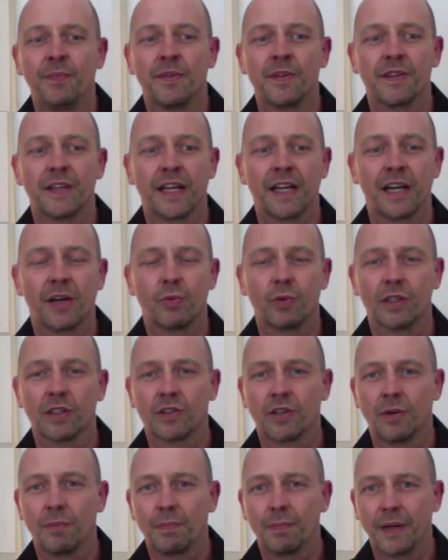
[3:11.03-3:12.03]
Then I will
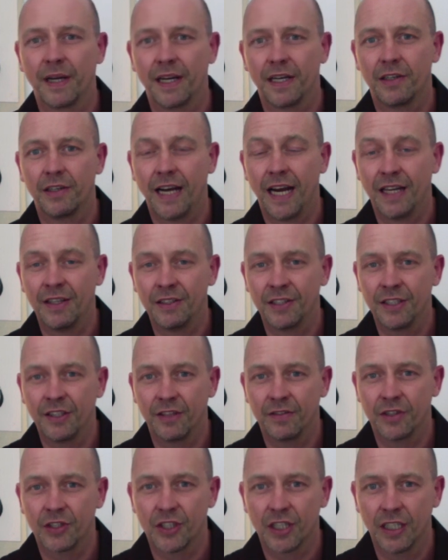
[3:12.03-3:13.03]
compare Andrei
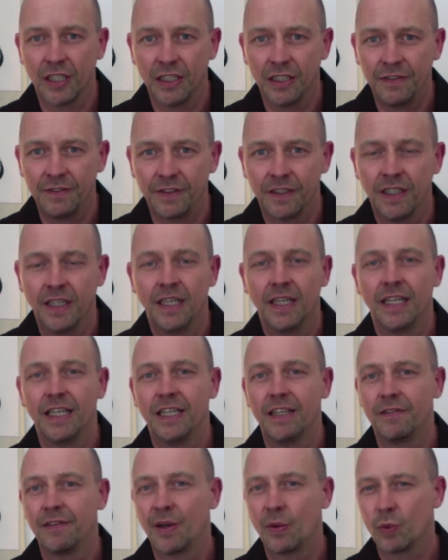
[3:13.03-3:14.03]
Nowozhillov,
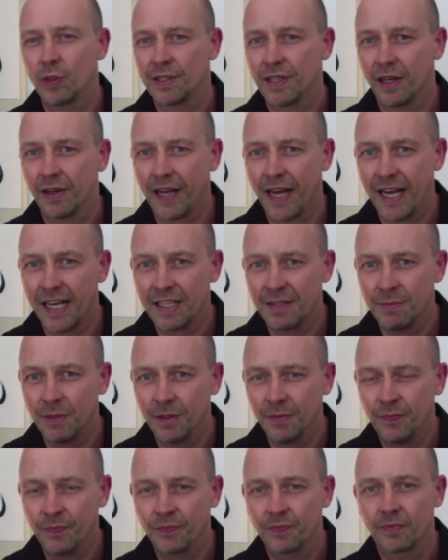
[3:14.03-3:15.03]
Living Without
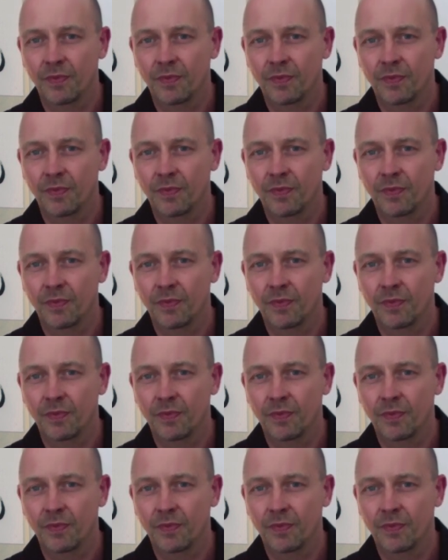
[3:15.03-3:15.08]
Asthma.